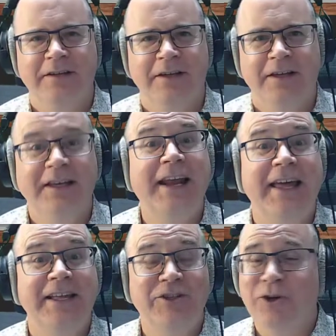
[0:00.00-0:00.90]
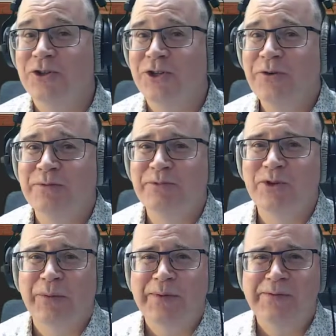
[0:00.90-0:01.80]
G'day, it's Doc Joe from
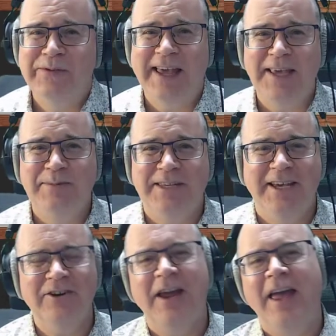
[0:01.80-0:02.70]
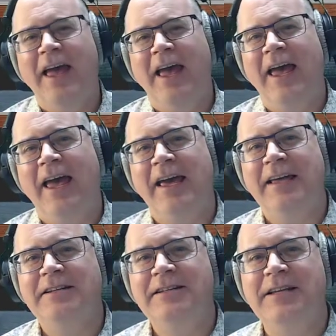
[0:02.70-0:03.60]
Store Review for Games here,
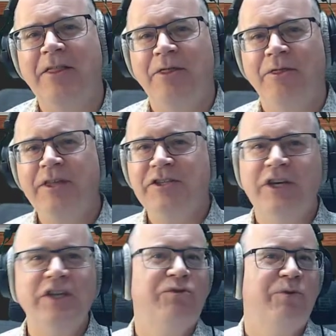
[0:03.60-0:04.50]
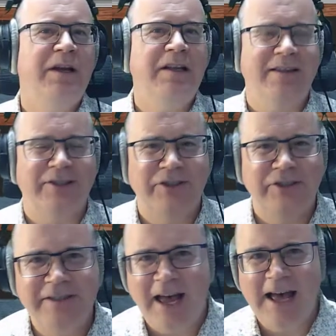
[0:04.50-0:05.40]
and this is really the
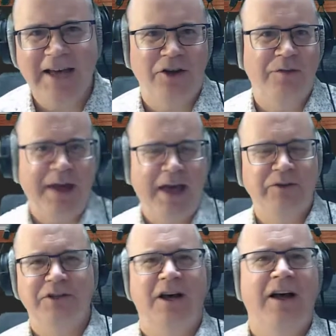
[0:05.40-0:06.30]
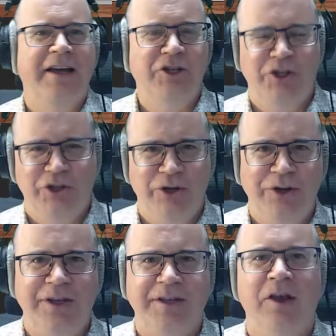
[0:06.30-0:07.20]
start of our entire
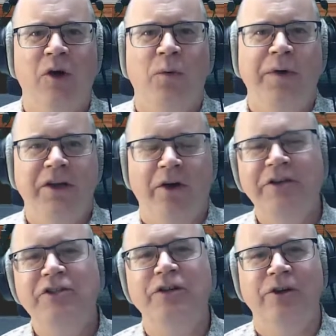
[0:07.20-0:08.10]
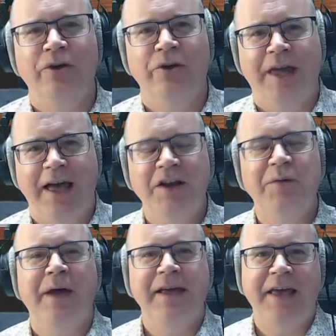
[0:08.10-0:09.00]
journey. We're going to learn how to
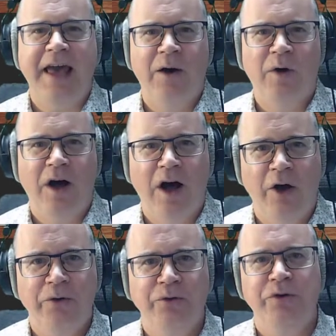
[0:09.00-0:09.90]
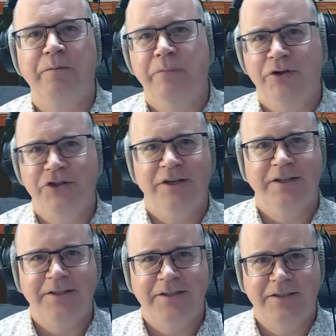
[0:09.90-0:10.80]
make our own modular
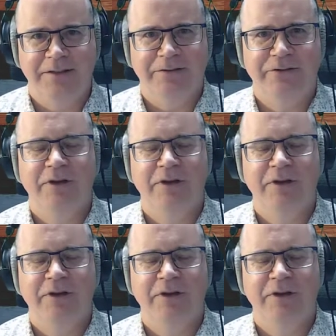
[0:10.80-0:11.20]
synth.